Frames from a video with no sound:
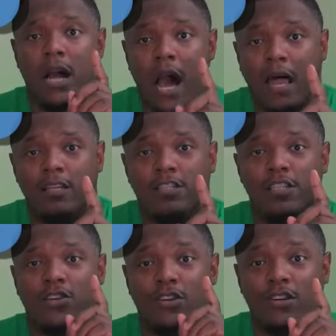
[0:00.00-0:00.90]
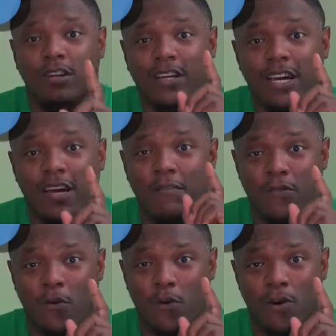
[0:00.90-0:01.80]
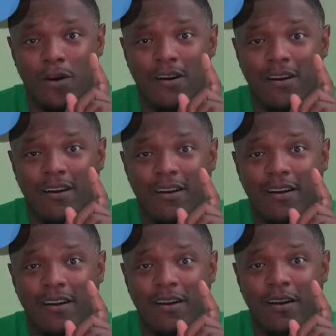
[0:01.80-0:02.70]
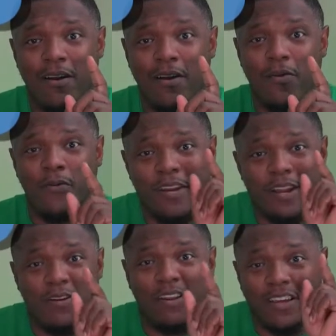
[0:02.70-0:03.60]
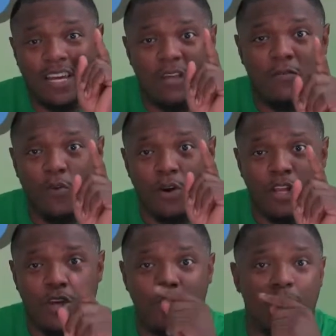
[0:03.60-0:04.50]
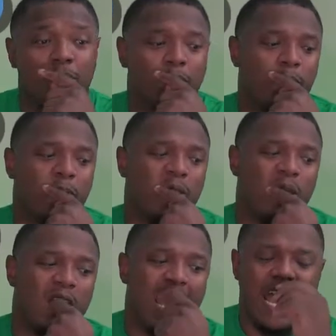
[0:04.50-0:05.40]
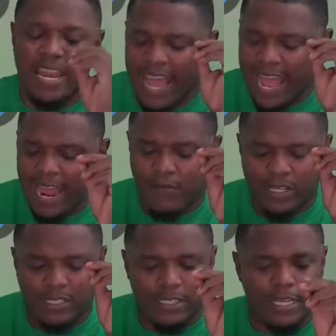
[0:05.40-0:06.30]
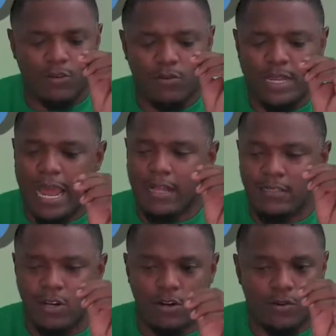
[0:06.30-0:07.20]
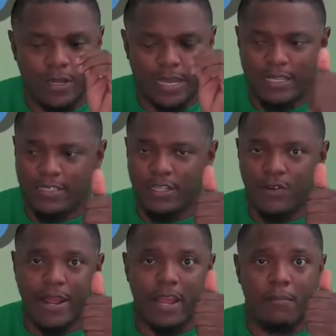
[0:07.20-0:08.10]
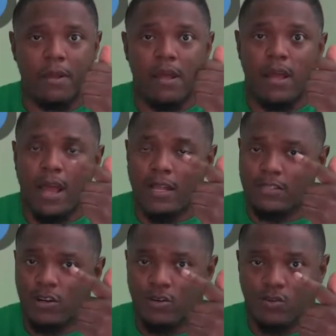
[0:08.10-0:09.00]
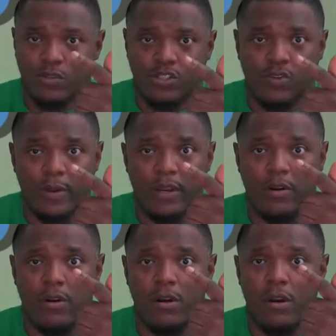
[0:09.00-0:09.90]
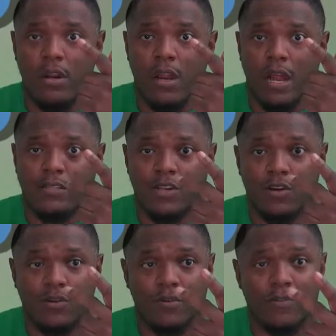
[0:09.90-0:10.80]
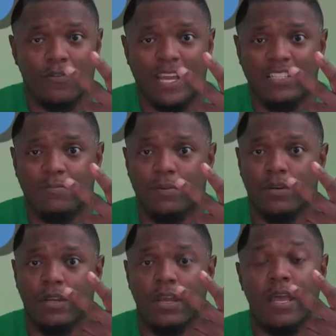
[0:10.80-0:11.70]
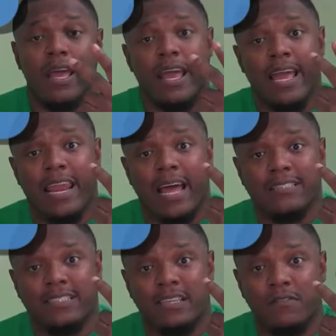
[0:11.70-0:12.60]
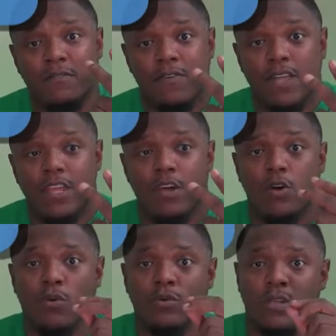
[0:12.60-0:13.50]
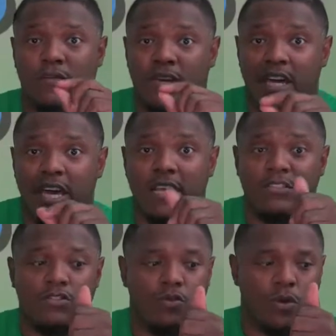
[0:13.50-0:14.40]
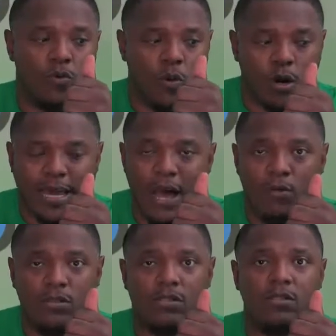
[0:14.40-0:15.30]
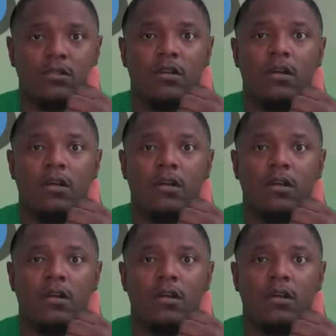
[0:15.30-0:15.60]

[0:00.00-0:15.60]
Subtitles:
colleges are looking for when they're looking for you. And every single day I turn on Instagram, I turn on Twitter, I turn on Facebook, and I see videos of kids doing workouts.